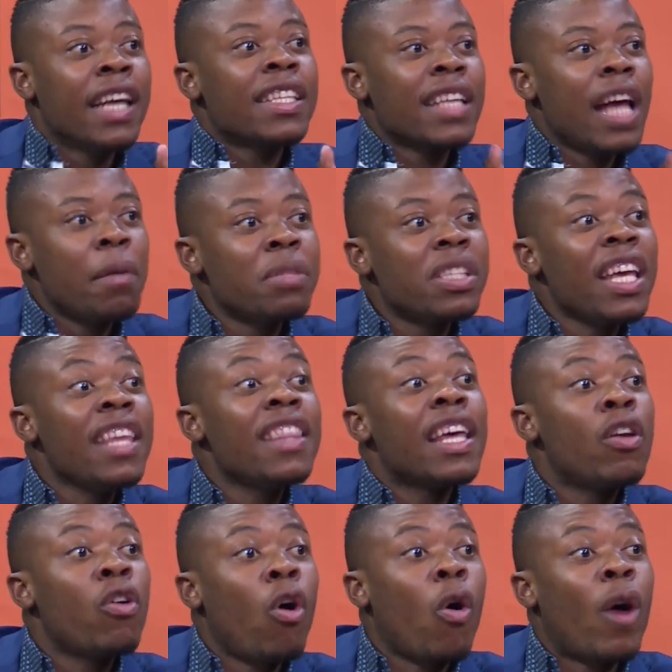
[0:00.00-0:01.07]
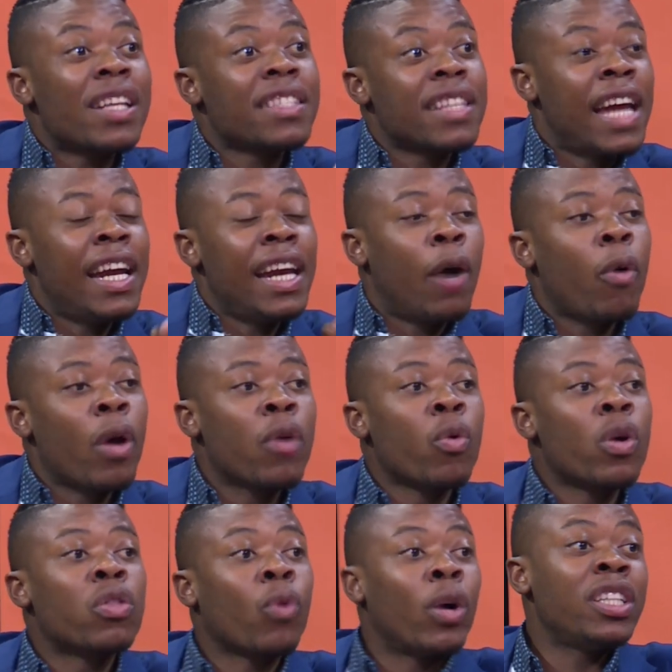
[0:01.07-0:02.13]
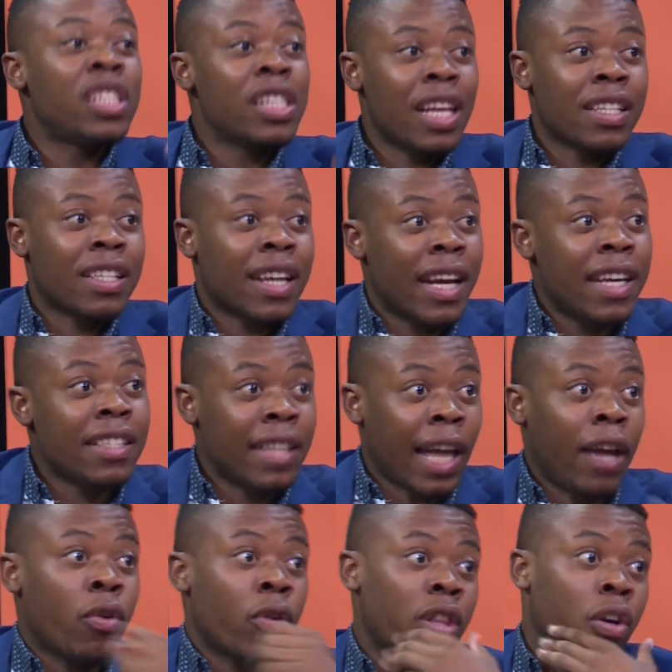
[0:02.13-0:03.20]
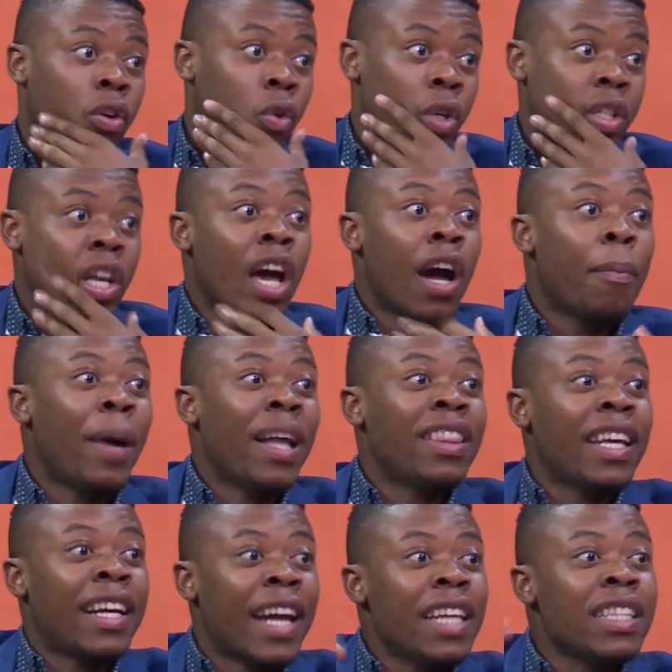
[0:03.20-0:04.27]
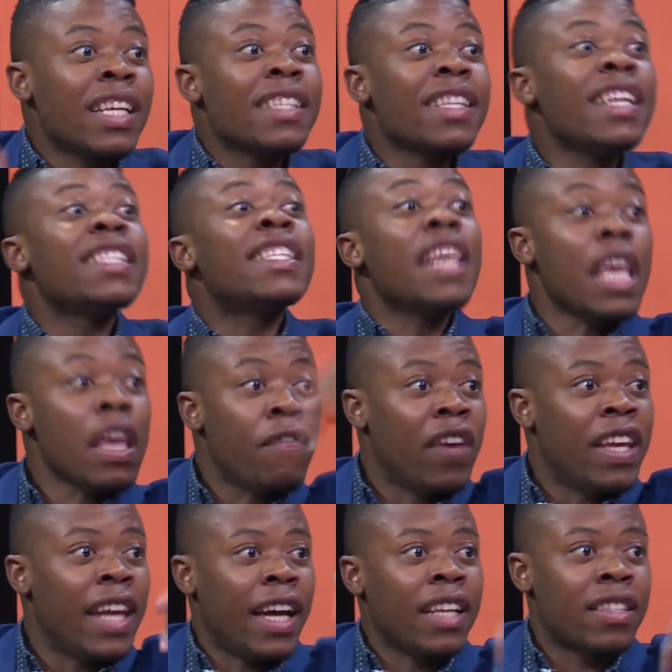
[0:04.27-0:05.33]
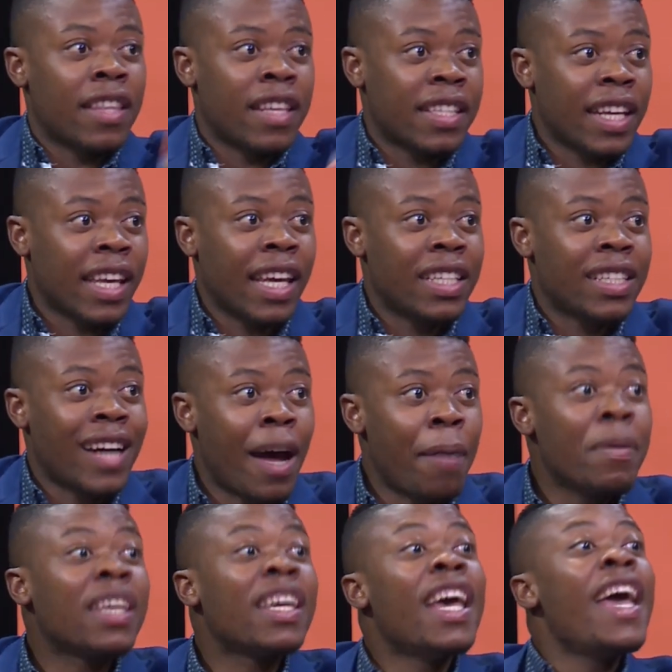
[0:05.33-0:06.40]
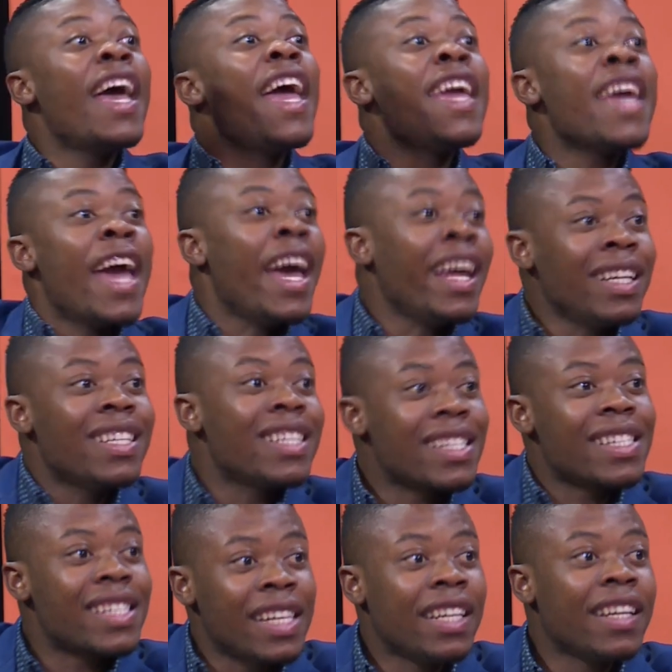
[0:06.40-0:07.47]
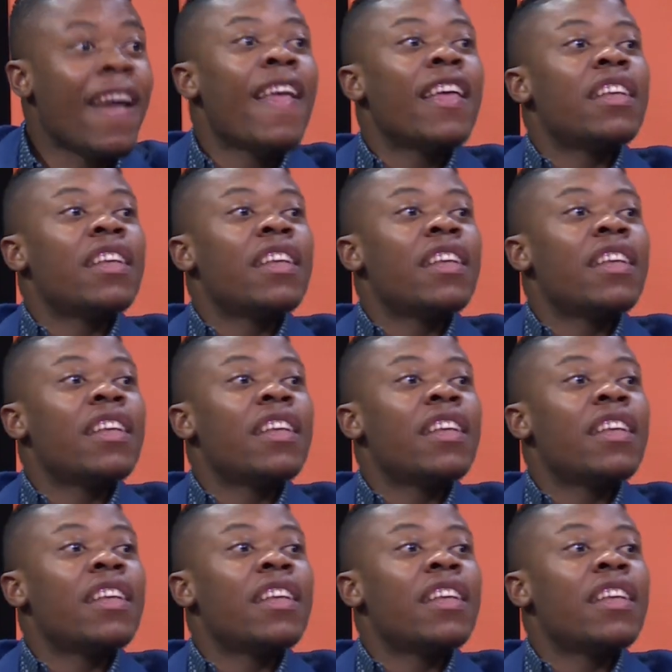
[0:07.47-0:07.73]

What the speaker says: Some say the law was done away with when Jesus Christ died on the cross, but the writer says even at the second coming, a hand is seen